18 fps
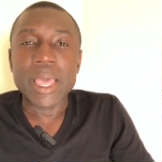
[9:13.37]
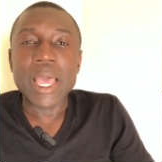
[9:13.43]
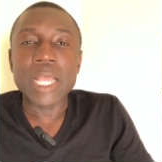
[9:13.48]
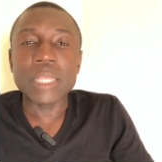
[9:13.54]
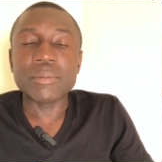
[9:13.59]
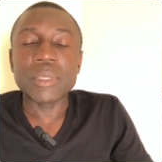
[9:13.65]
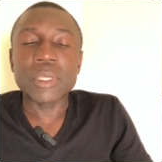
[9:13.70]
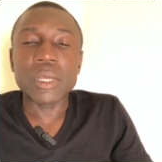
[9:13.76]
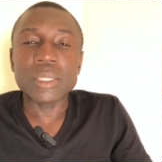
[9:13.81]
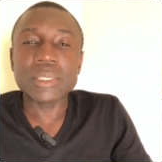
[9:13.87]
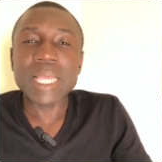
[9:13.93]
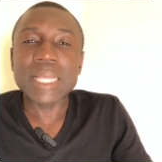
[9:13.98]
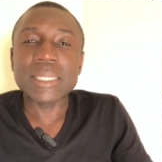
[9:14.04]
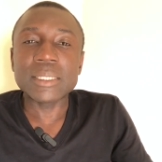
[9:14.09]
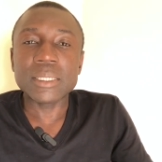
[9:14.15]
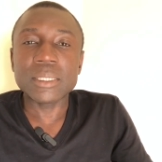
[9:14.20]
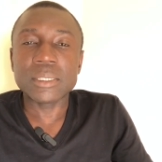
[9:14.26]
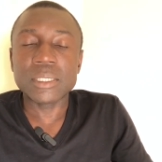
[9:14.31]
And because I
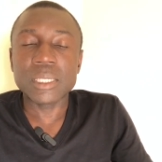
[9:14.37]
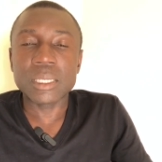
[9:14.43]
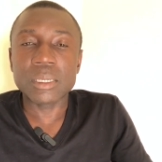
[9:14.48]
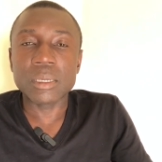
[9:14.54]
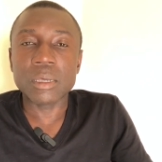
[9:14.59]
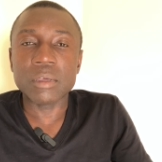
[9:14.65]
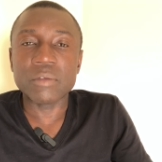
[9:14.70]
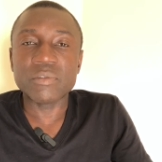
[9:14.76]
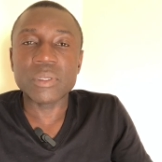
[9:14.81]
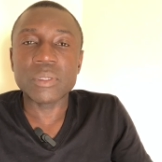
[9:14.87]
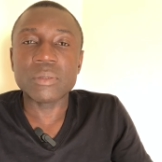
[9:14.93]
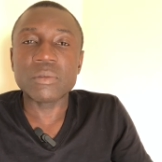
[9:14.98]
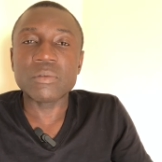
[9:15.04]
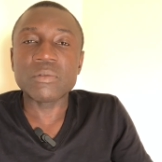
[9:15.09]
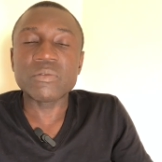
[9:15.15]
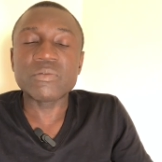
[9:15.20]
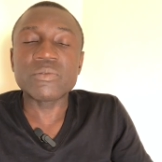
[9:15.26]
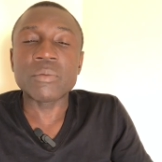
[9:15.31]
didn't take care of it
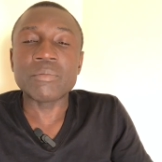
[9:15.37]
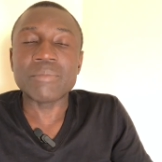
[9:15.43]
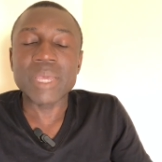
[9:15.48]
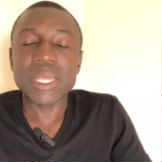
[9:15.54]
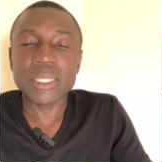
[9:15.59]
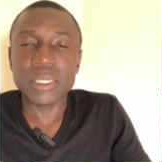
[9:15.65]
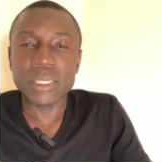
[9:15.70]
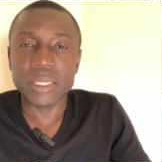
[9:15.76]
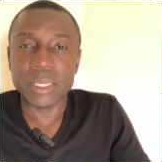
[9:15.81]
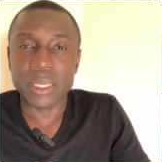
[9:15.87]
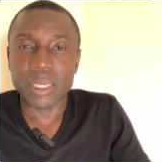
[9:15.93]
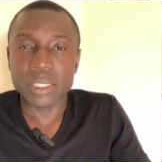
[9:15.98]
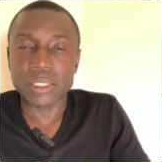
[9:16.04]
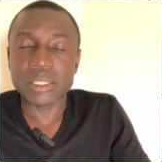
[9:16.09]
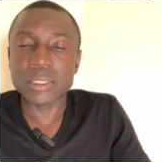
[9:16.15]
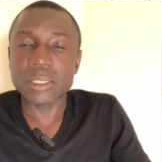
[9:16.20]
for many years,